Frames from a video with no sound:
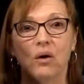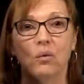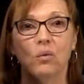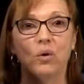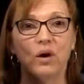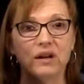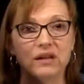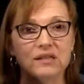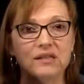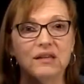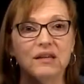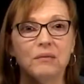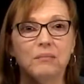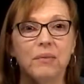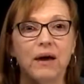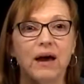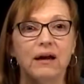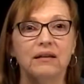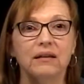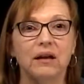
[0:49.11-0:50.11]
what is the
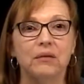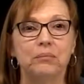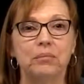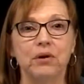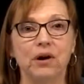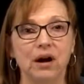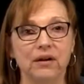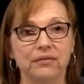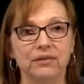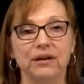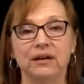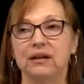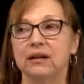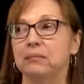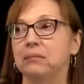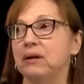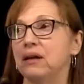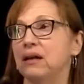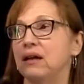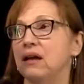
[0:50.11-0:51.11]
impact on profit going
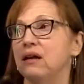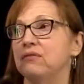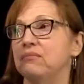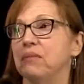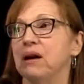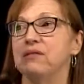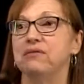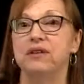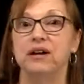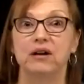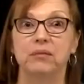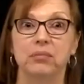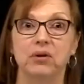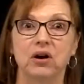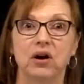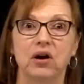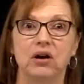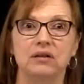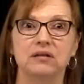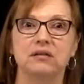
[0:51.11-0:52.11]
to be if my variable
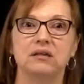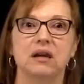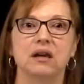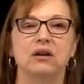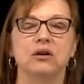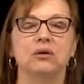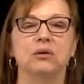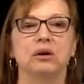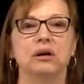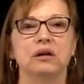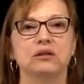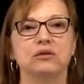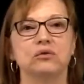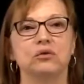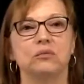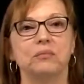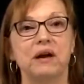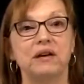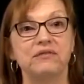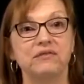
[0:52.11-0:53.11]
costs increase
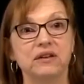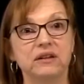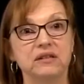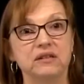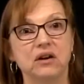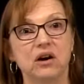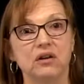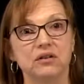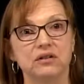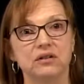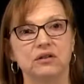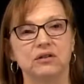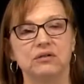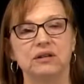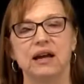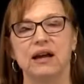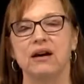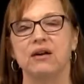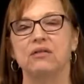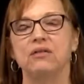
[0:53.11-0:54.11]
or my fixed costs go
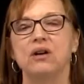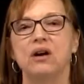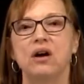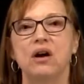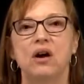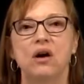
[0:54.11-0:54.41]
down?